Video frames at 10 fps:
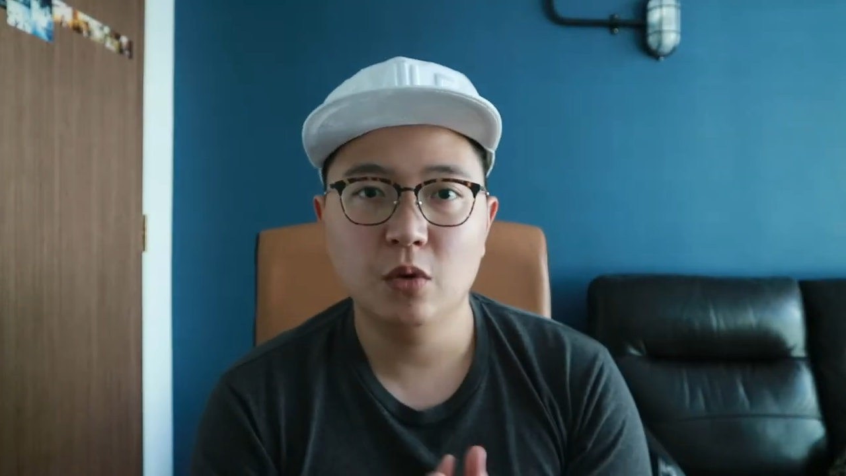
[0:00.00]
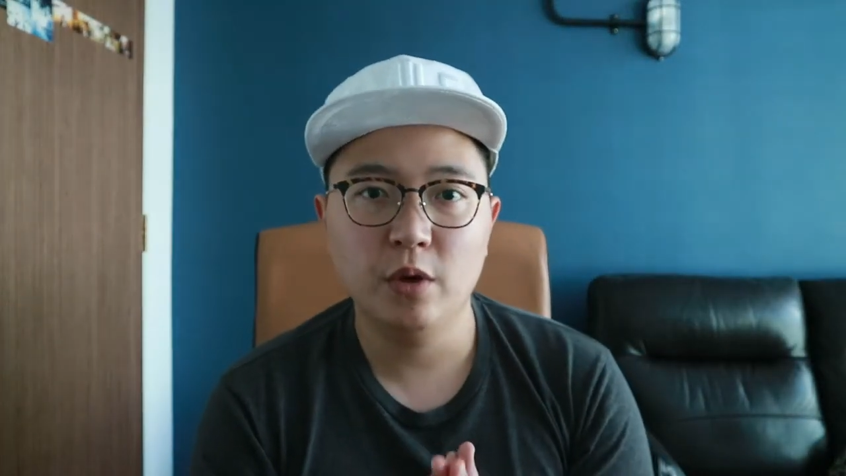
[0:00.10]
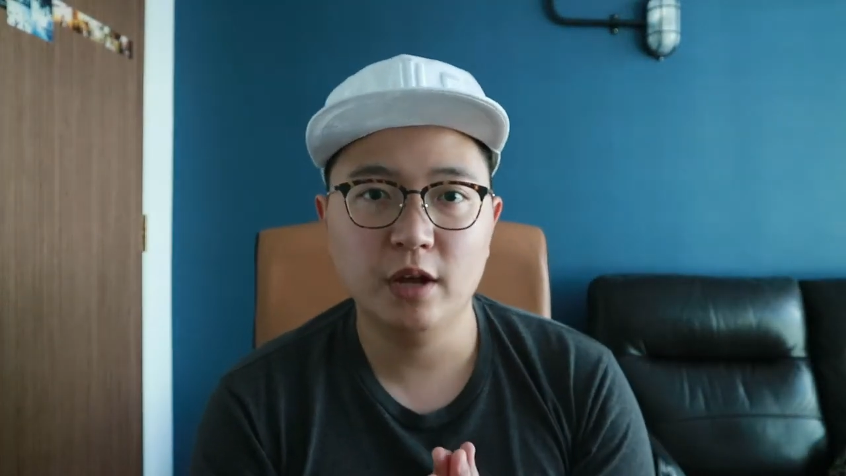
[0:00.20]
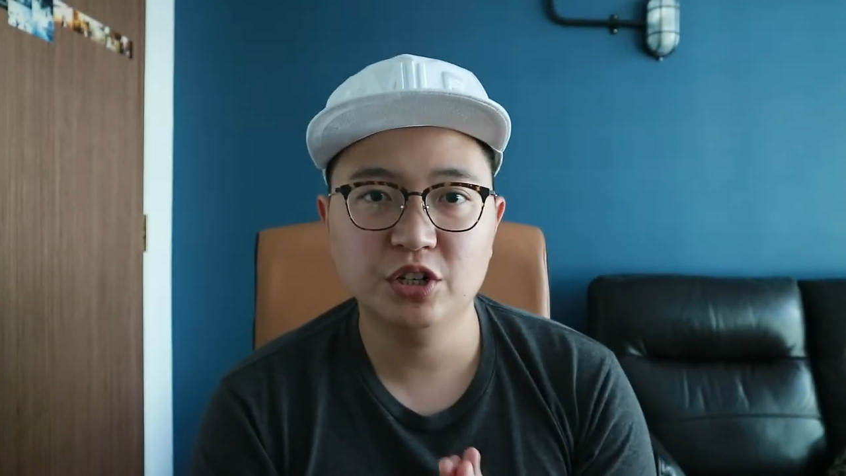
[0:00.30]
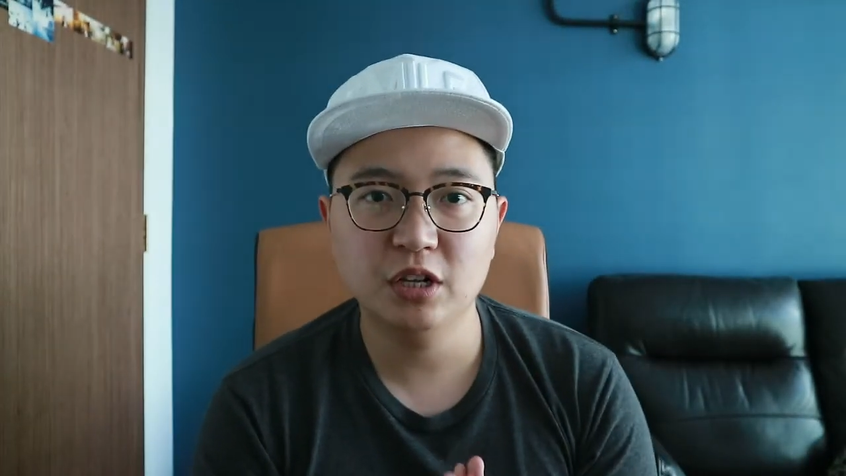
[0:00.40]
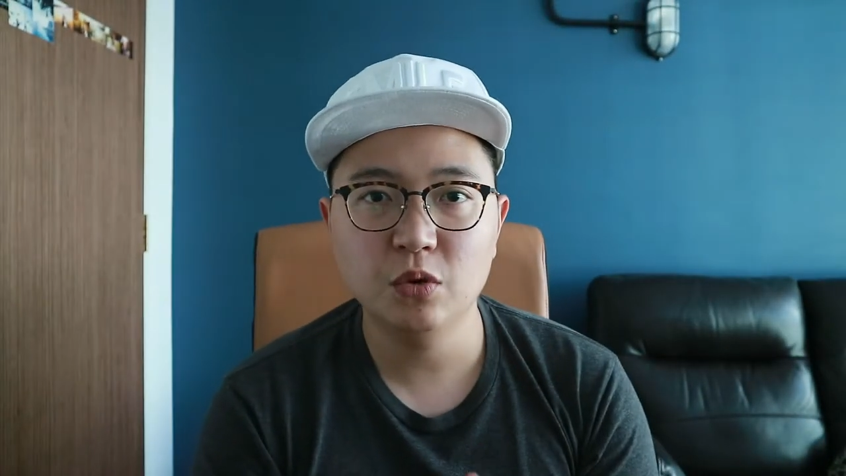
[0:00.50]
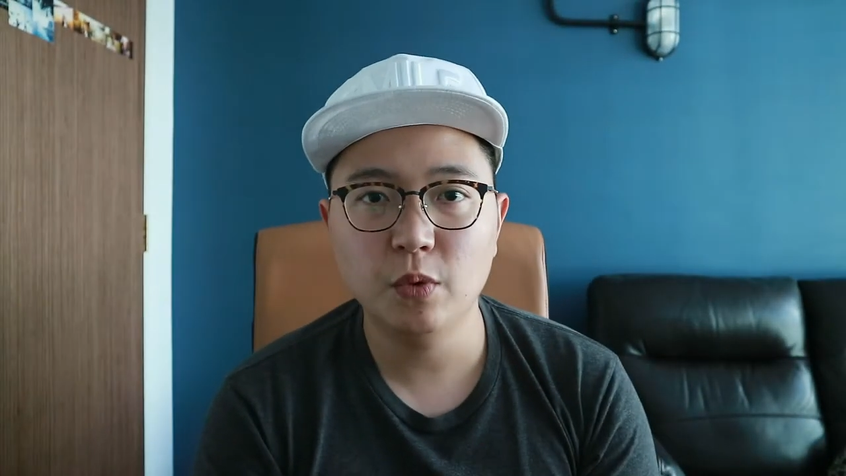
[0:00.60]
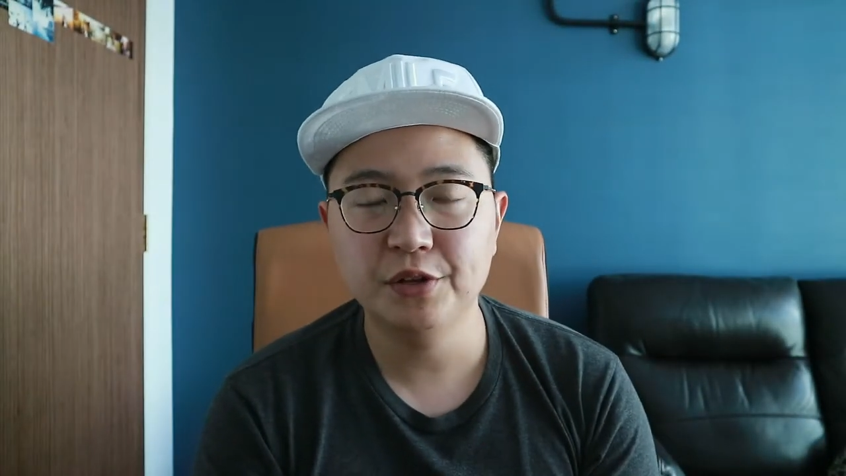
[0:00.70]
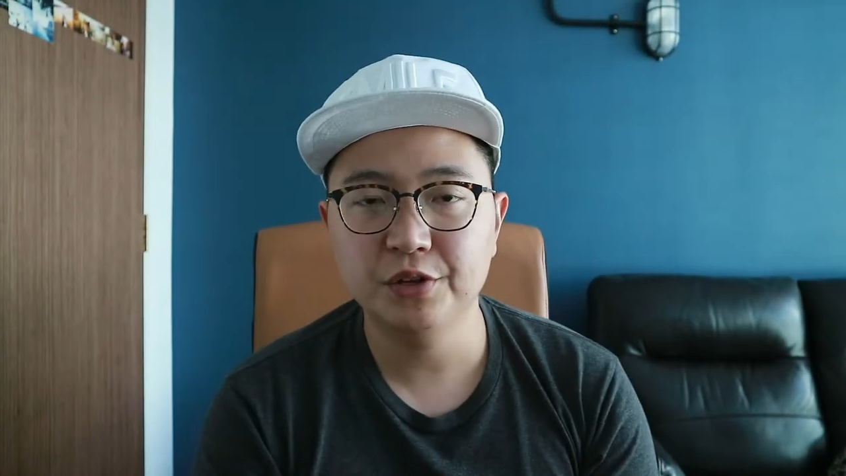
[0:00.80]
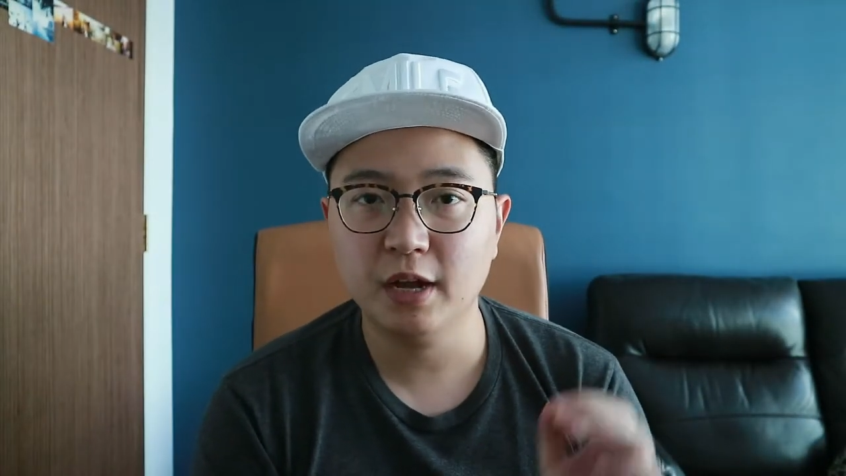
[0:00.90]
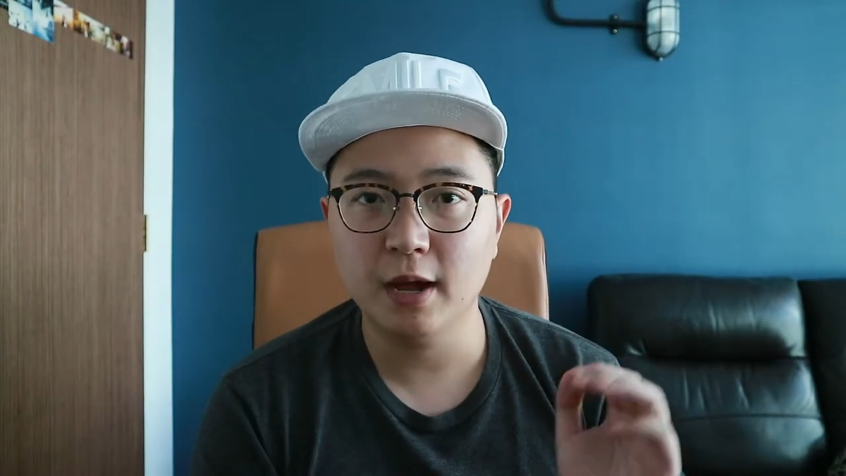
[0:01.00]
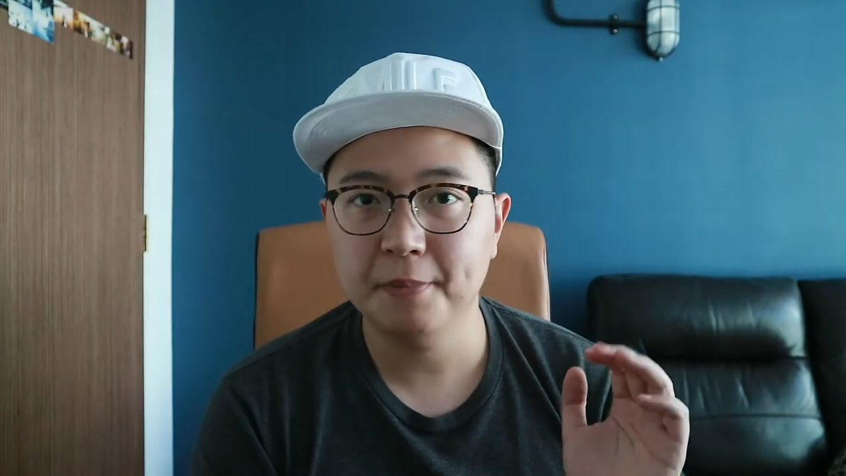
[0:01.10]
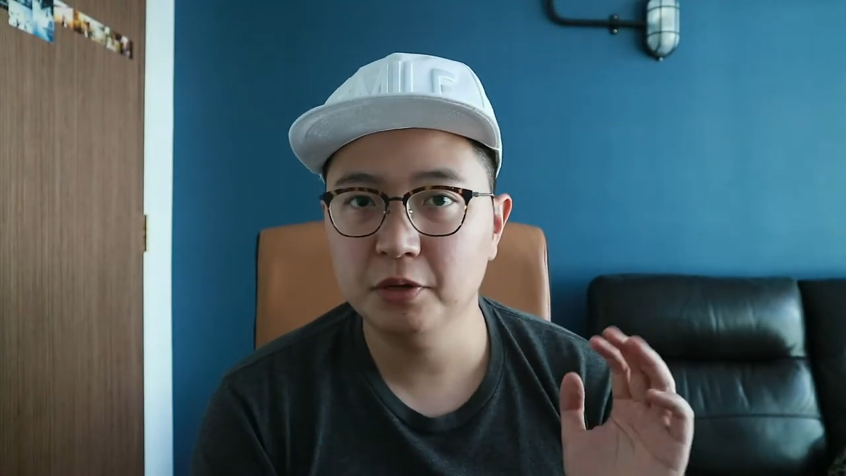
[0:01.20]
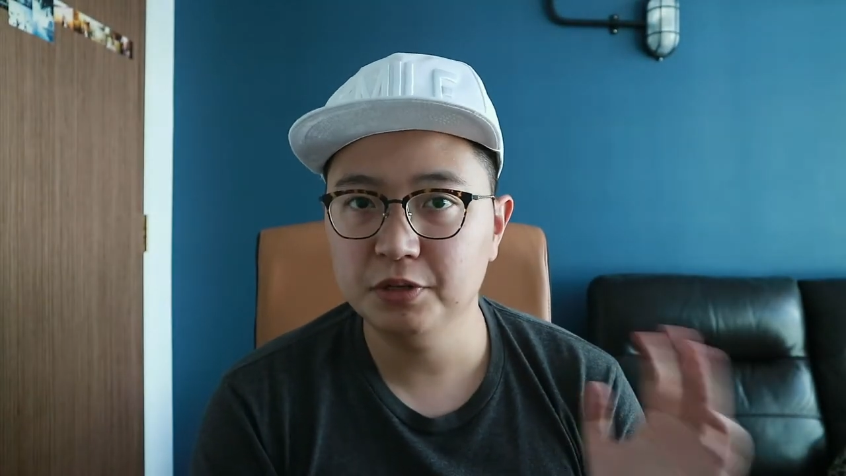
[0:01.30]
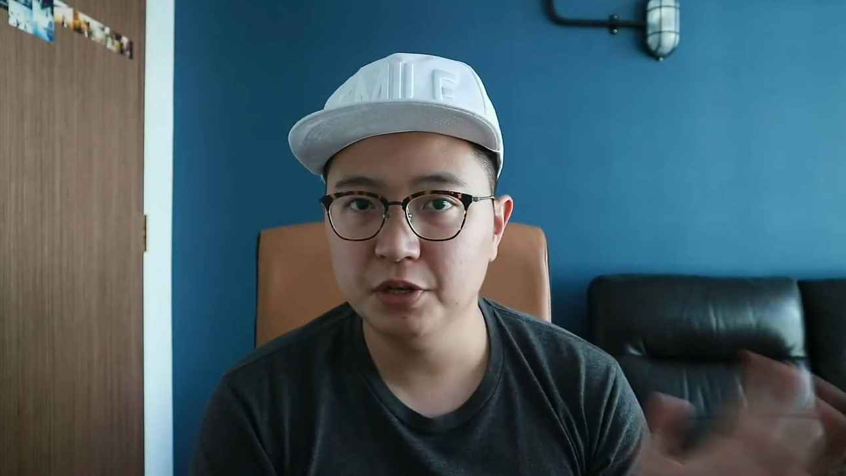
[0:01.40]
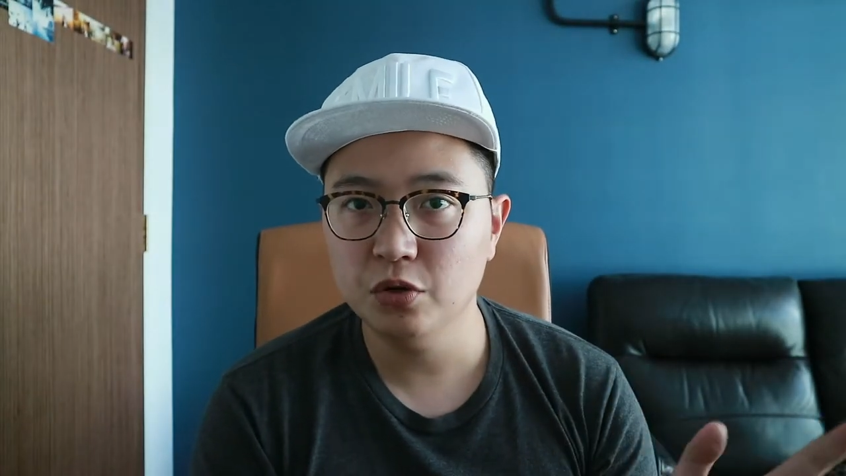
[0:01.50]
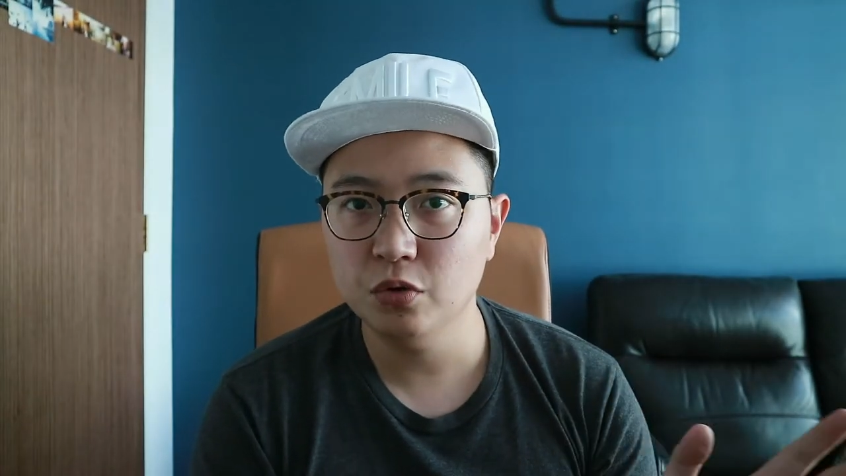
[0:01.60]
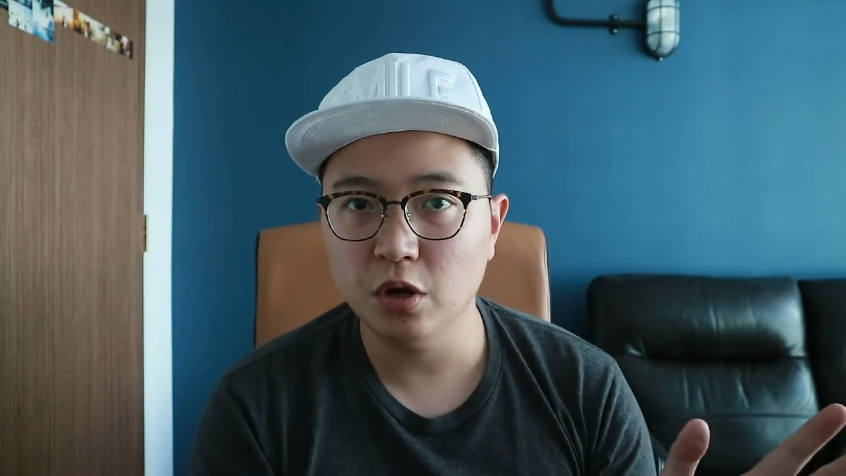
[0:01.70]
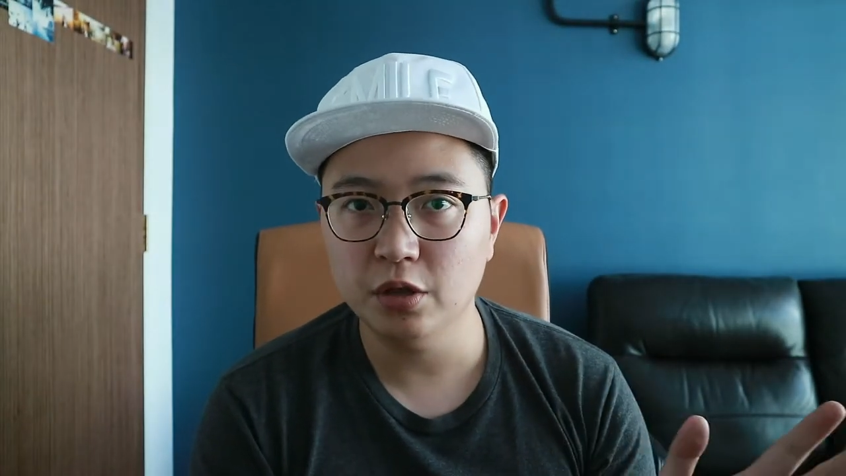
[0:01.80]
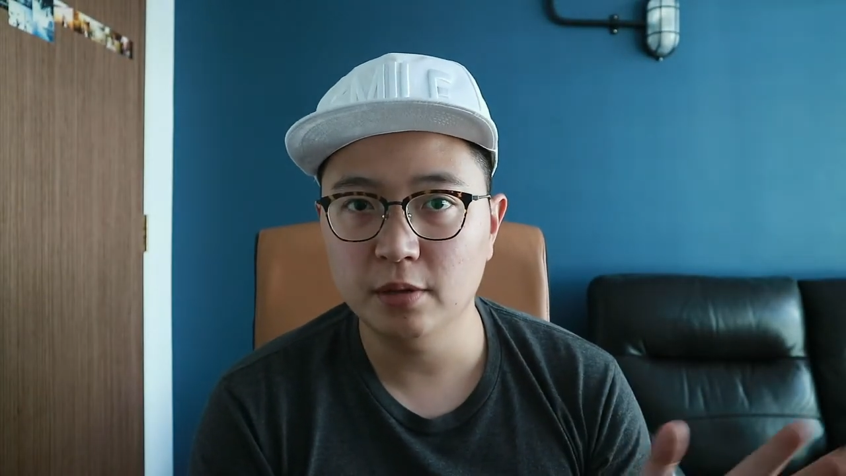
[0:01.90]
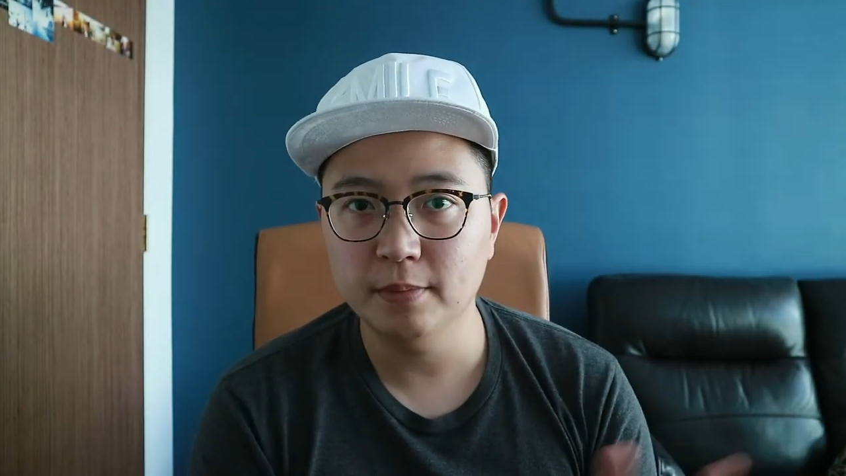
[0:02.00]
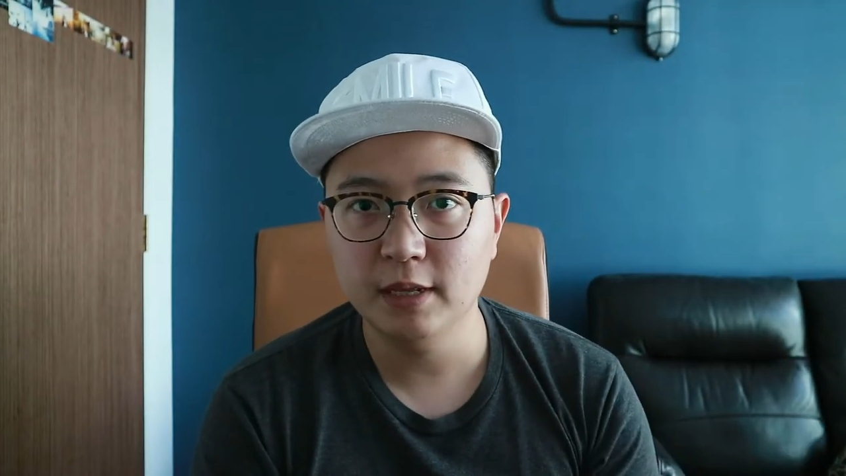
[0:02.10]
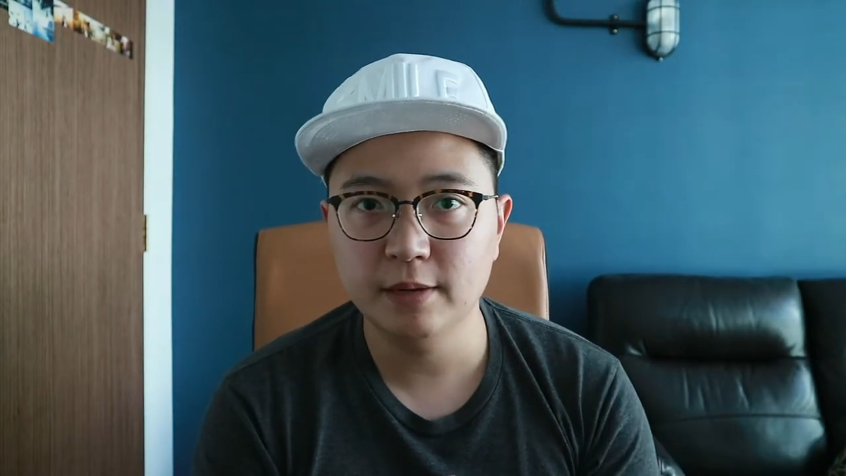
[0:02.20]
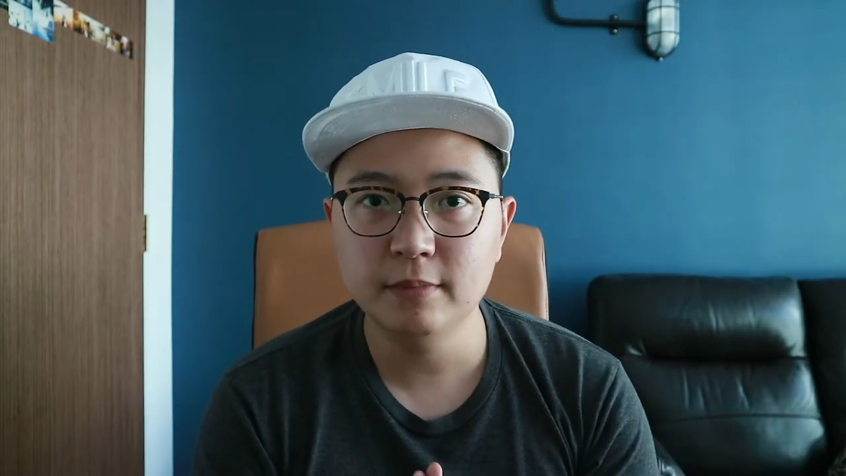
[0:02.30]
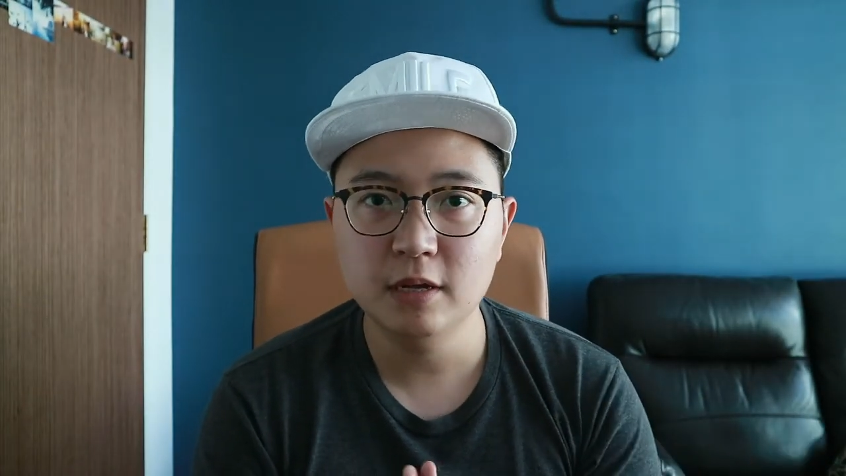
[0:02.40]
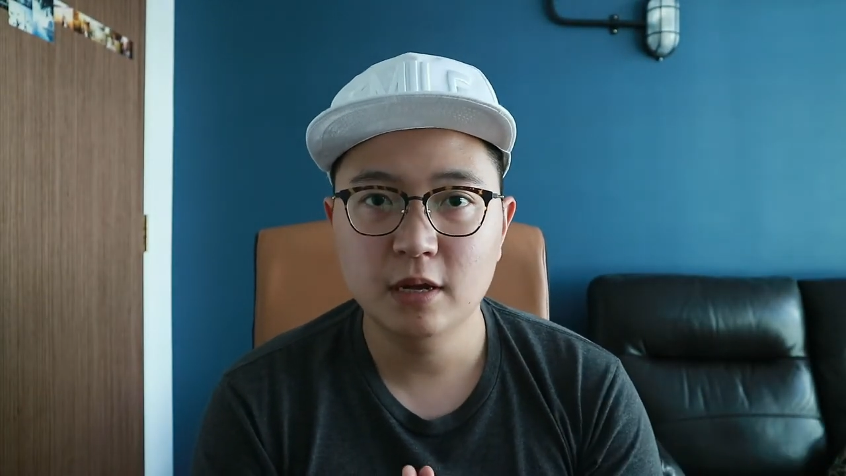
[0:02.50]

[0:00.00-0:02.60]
we actually went to the couple's new condominium.